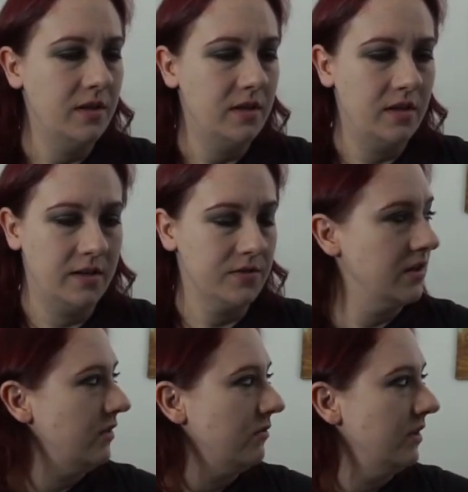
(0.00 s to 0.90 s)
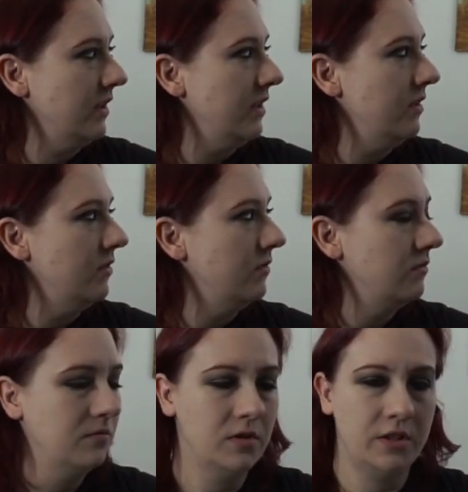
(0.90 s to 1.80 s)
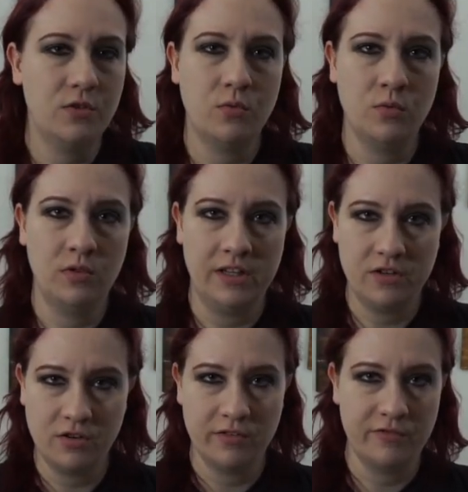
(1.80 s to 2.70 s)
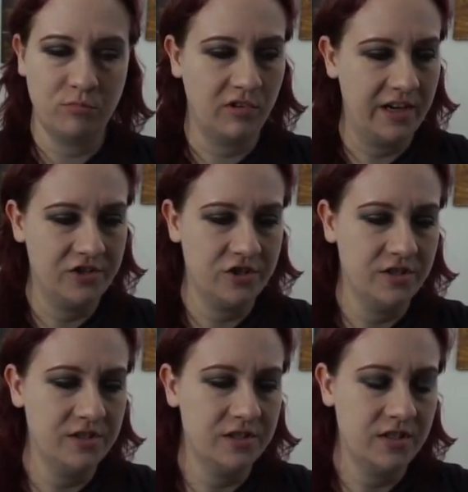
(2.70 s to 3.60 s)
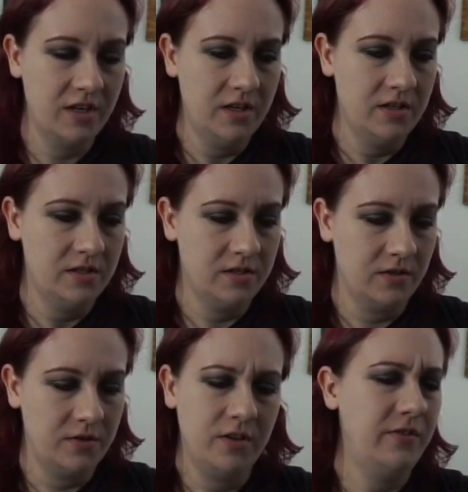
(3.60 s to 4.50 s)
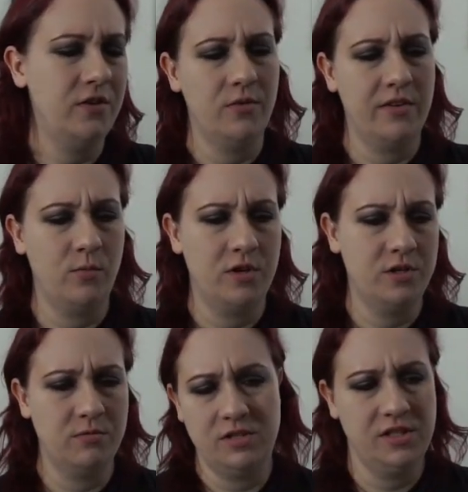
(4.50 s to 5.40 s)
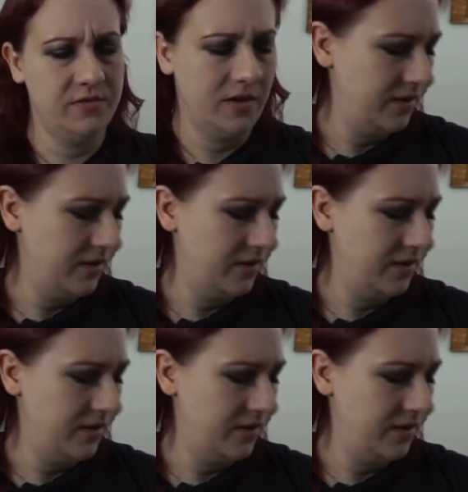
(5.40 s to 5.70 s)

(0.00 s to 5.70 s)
It gives like a really, really cool like curved branches. So if you don't have a 1-inch brush, that's fine.